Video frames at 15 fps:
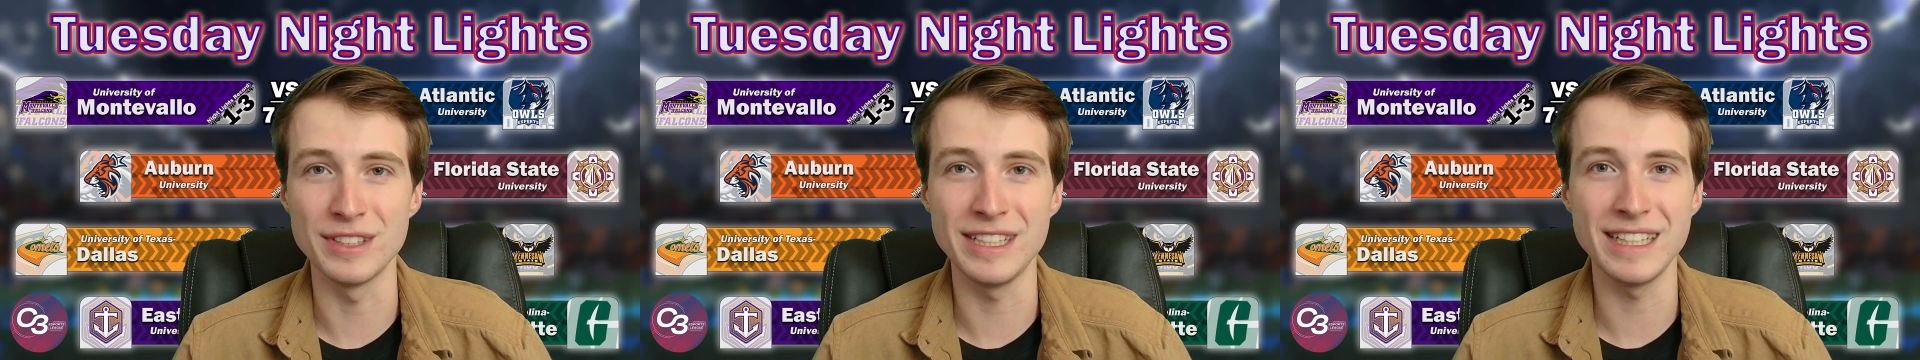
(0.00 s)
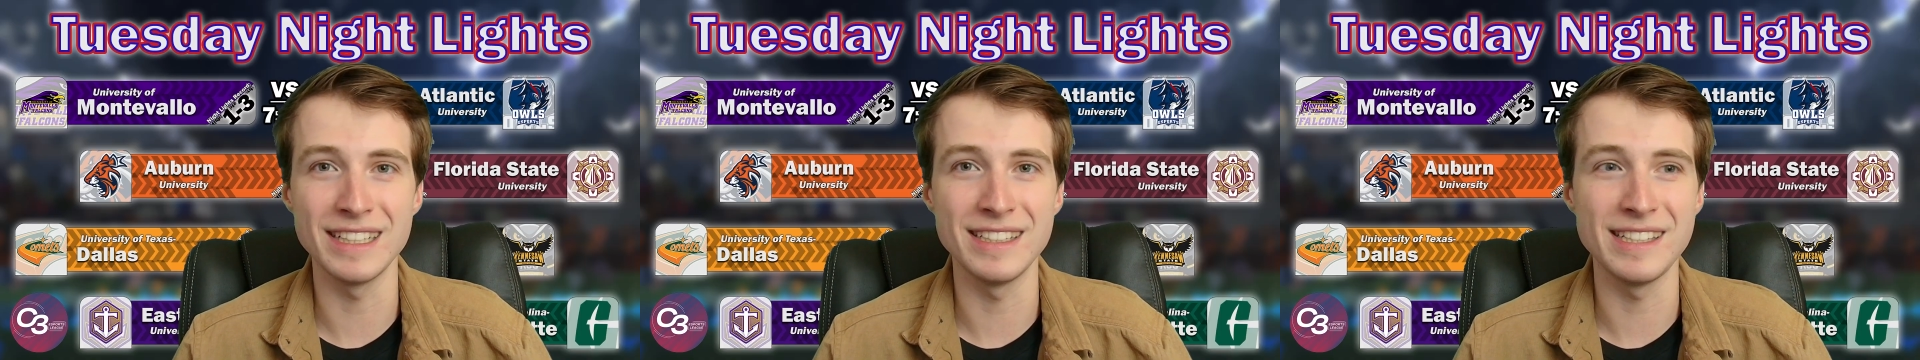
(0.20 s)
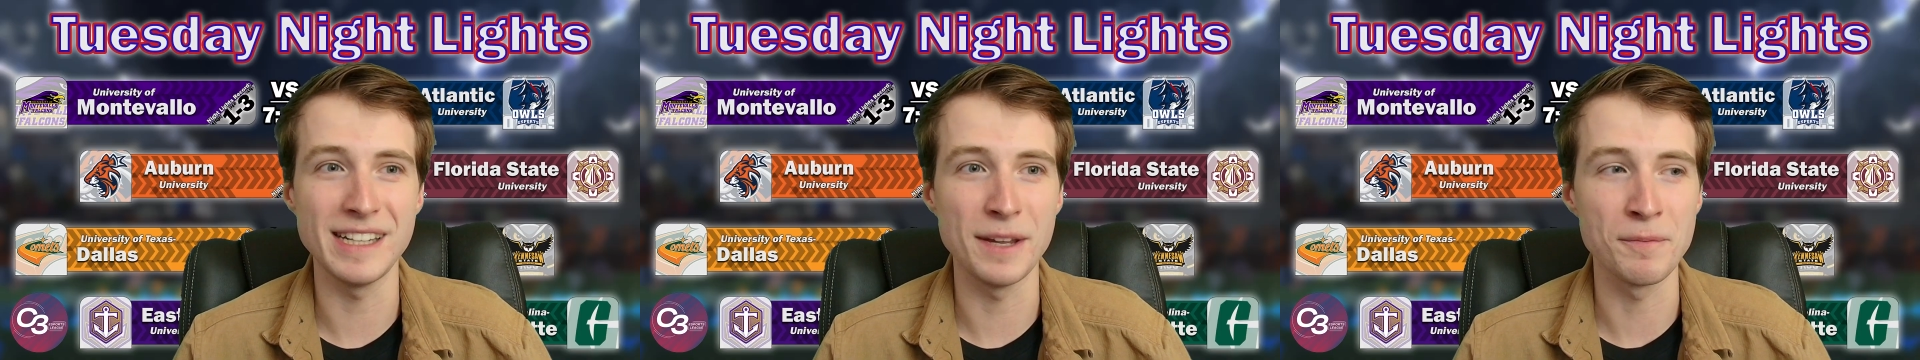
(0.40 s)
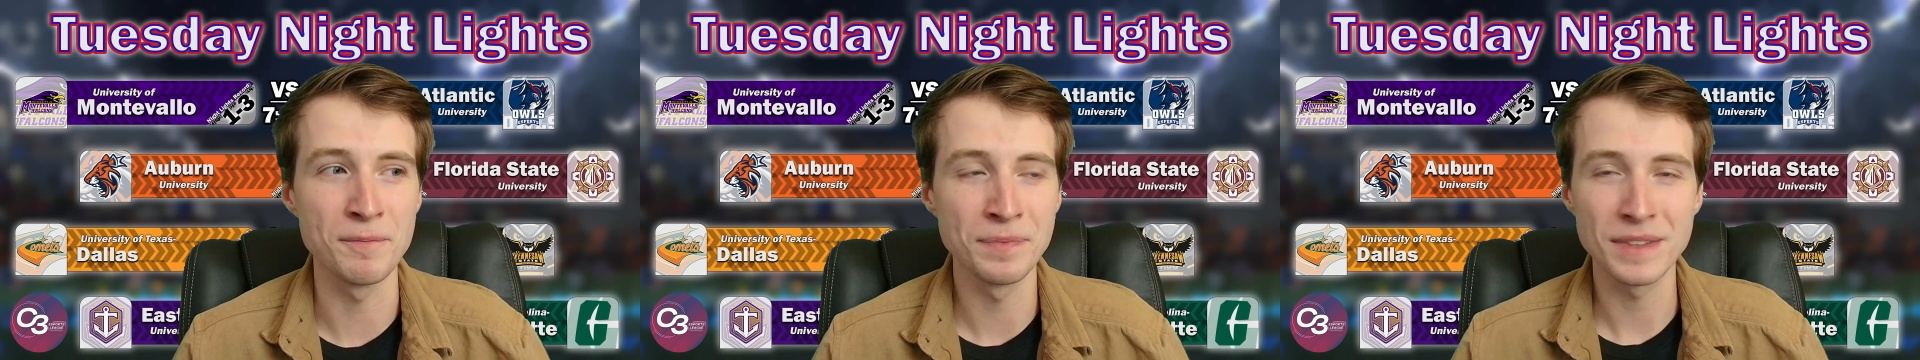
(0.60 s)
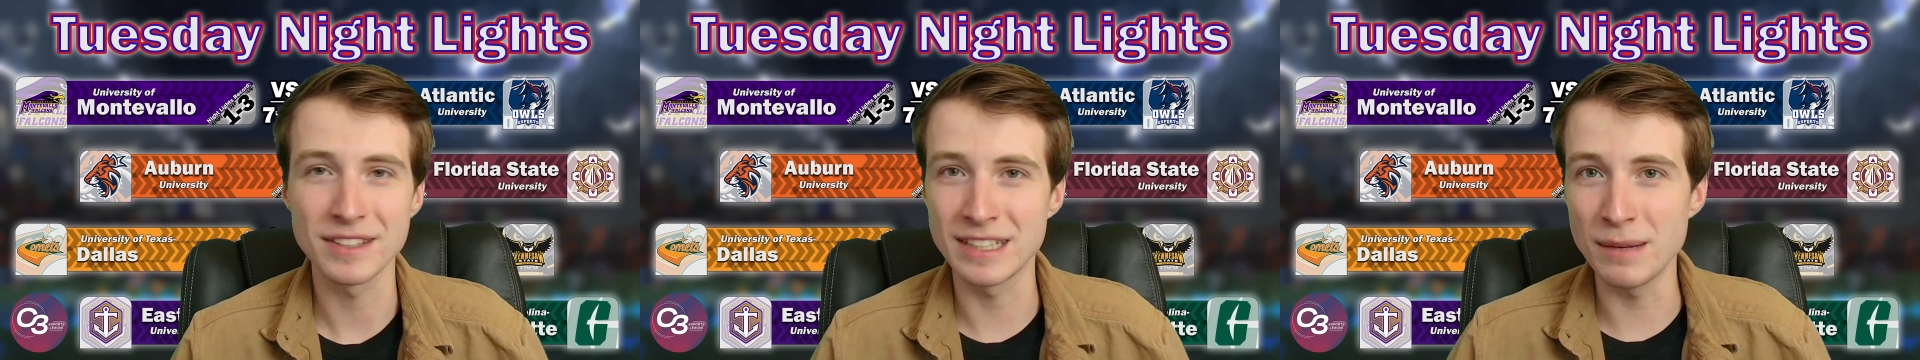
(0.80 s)
TNT
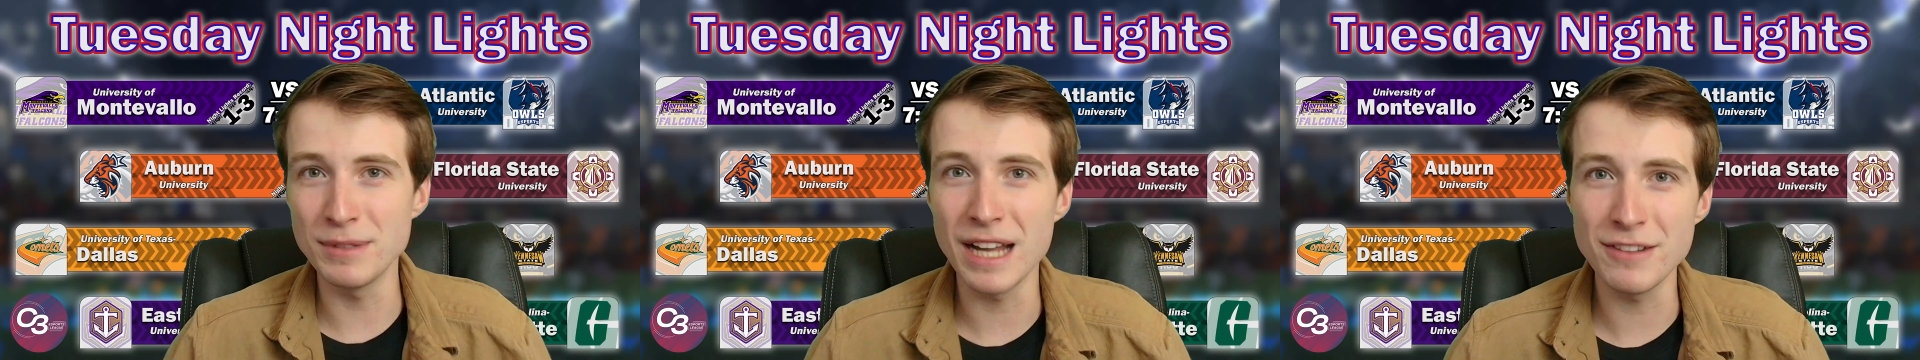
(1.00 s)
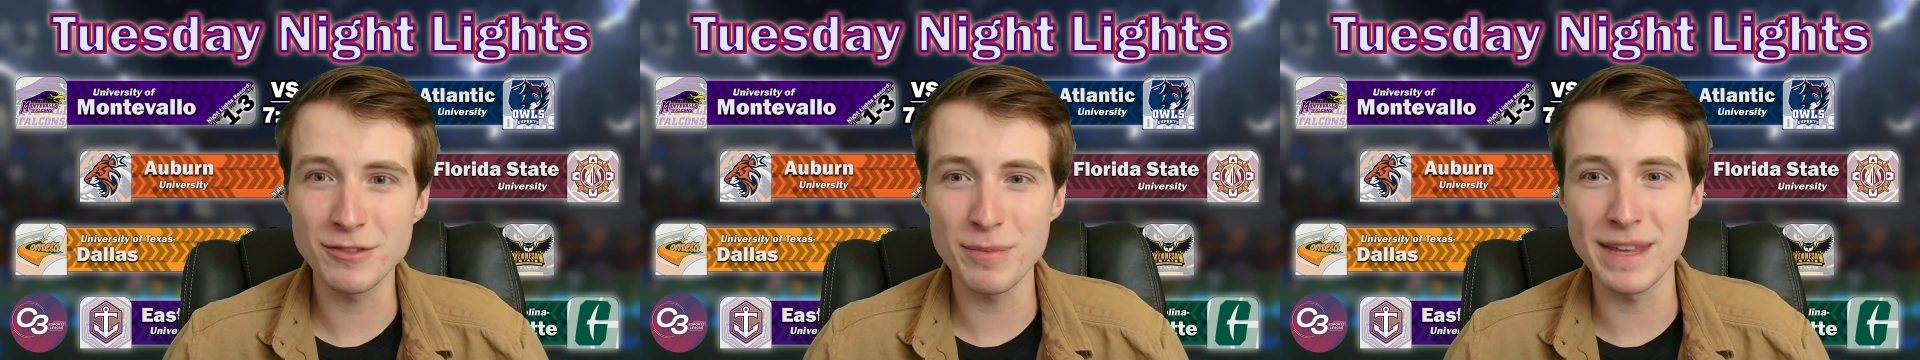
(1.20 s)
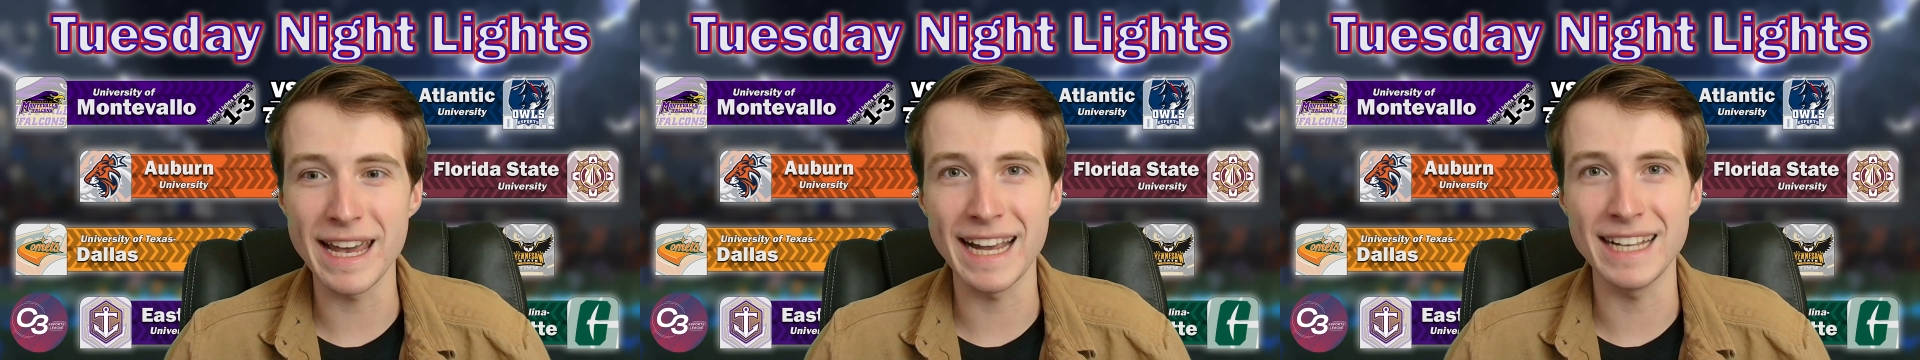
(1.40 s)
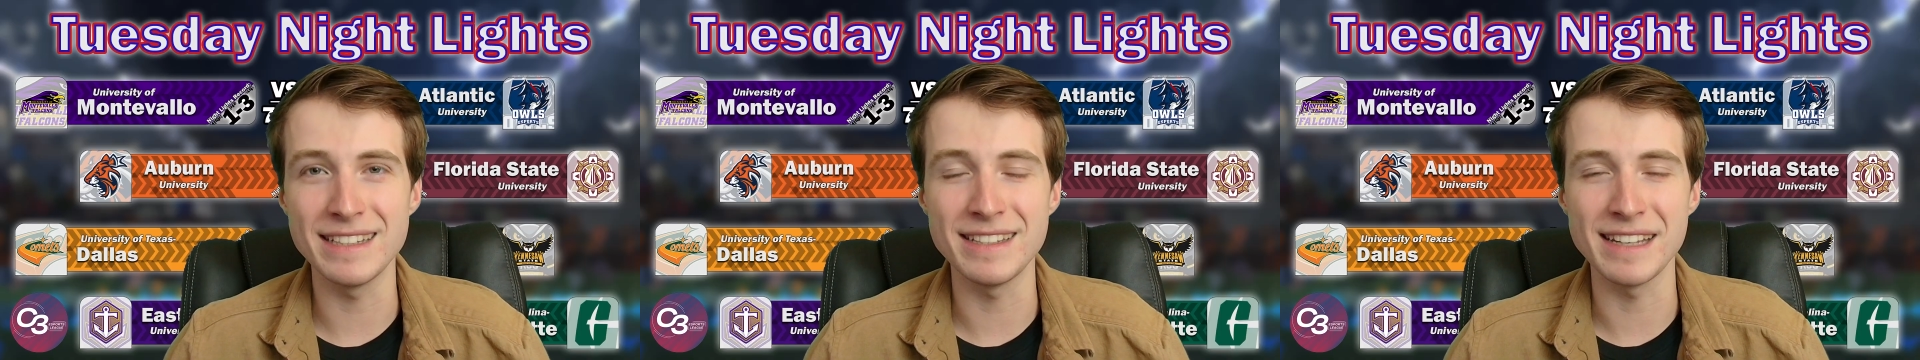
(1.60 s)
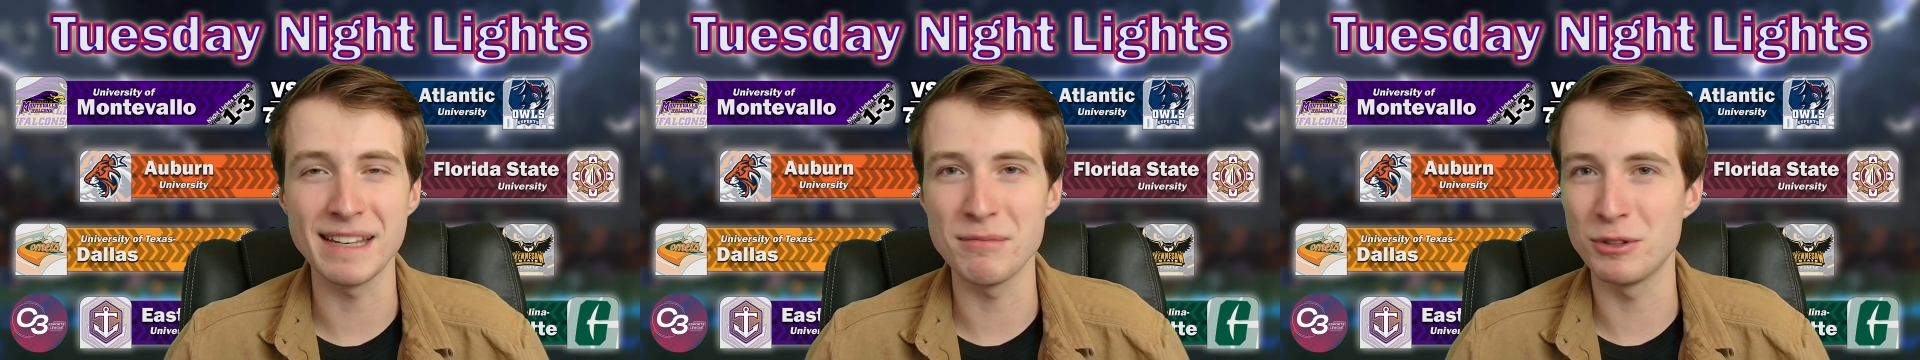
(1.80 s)
come down from the A
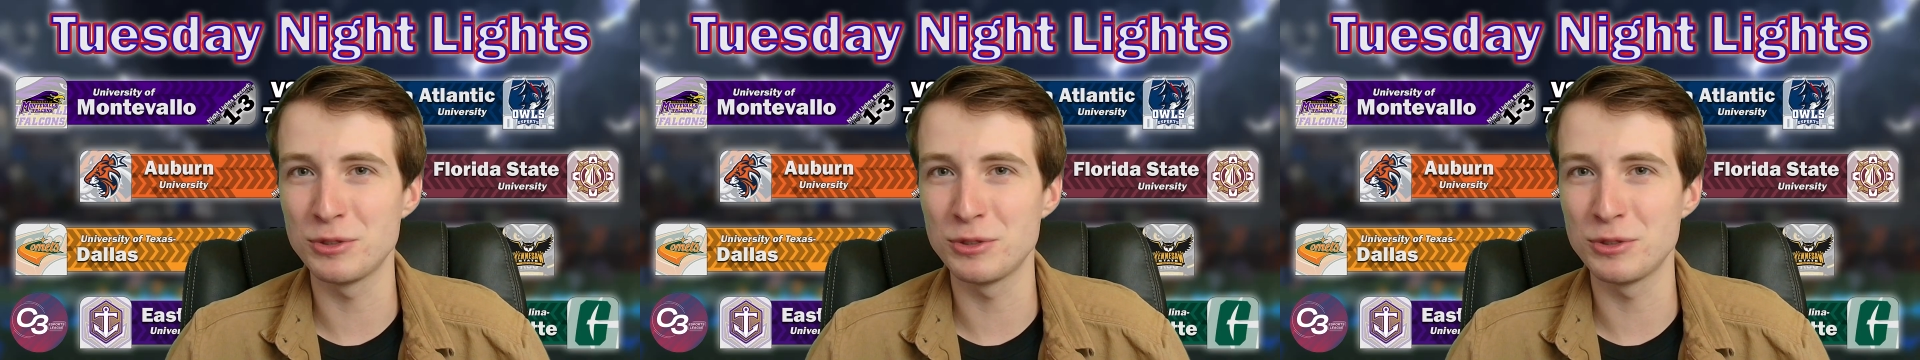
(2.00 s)
team,